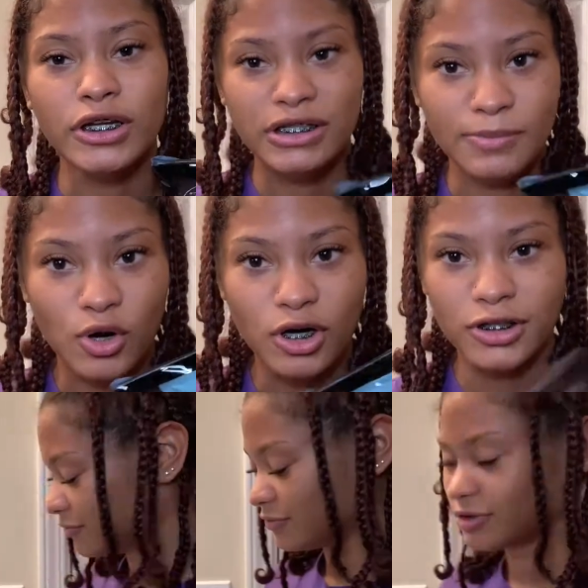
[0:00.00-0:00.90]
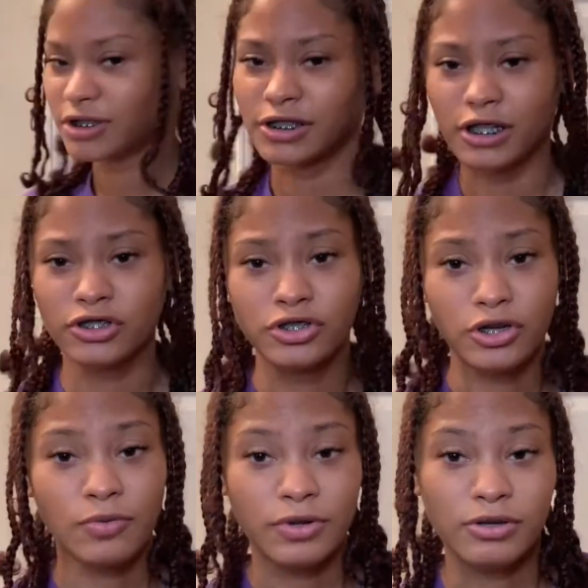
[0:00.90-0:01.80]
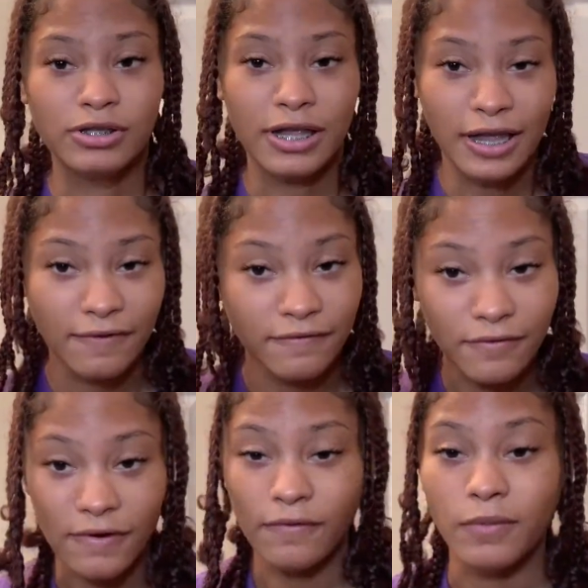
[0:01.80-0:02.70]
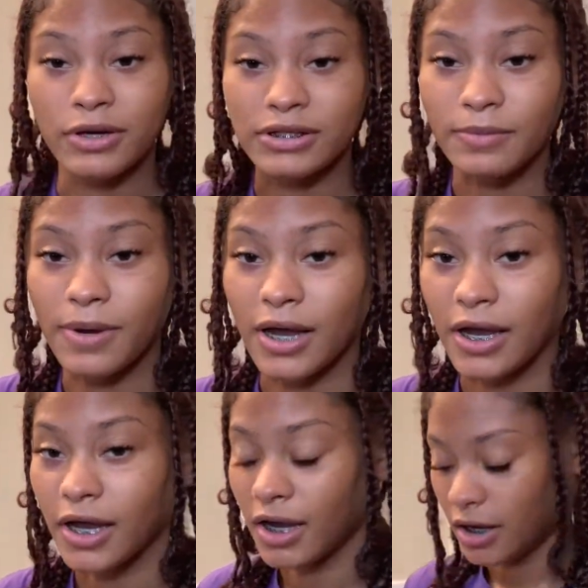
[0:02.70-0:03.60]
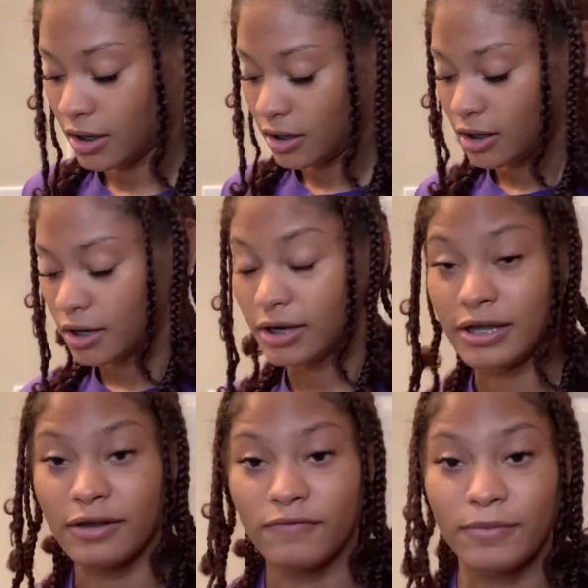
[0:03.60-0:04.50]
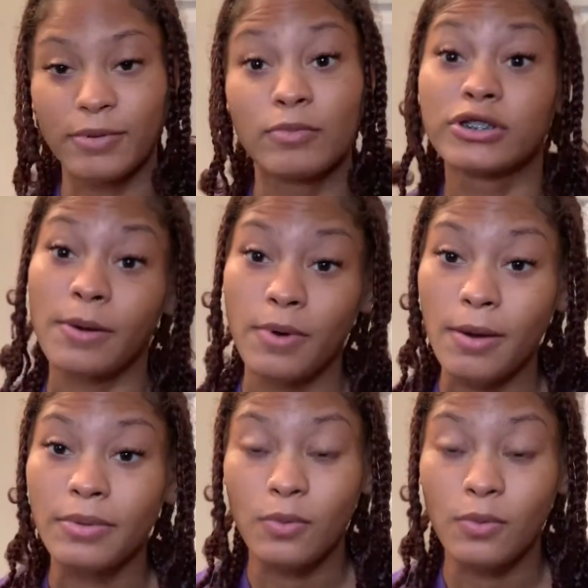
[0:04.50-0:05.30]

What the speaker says: smart. Just to let you know what else they have if you ever wanted to buy again from them, which I probably